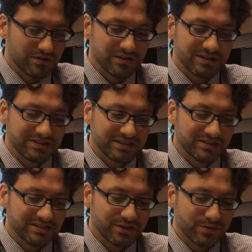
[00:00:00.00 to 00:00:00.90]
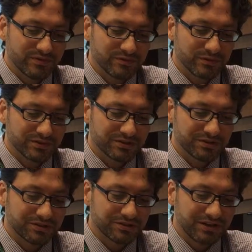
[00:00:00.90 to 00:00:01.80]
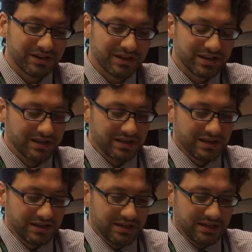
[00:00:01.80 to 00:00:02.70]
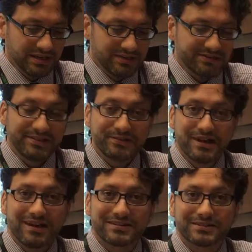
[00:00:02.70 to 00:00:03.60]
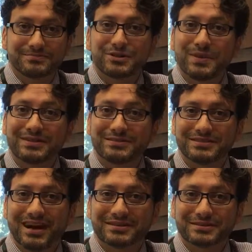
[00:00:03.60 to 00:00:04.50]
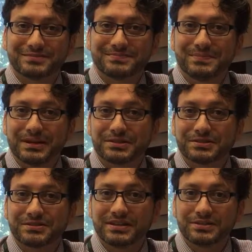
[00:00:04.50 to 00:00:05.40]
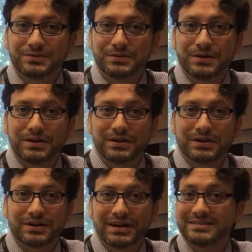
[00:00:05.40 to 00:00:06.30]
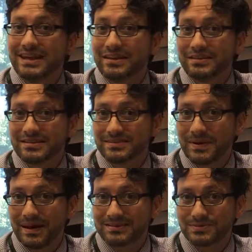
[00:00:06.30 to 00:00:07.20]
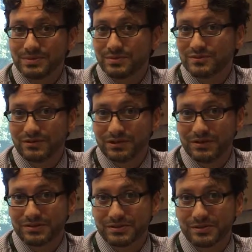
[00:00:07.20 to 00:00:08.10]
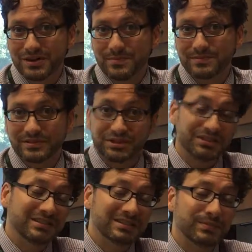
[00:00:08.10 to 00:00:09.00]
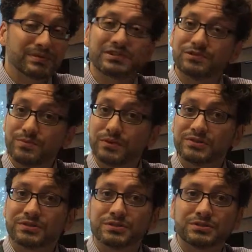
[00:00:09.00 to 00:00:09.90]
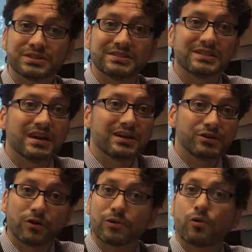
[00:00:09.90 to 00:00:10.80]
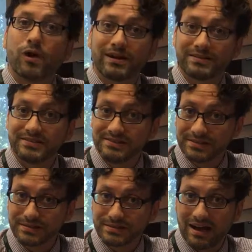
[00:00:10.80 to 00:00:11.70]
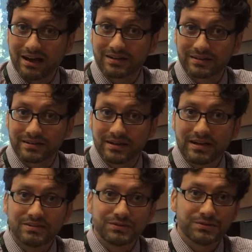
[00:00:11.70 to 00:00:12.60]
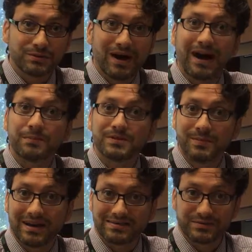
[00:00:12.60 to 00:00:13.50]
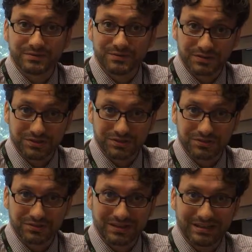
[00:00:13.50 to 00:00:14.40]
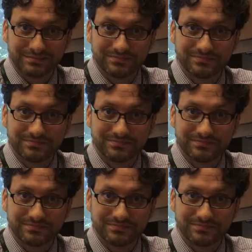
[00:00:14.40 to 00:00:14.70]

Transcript: things to consider before surgery. See your doctor, your medical doctor. Make sure that you are as healthy as possible before you undergo an operation. And typically with most surgeries, you are required to see your doctor to optimize you for surgery.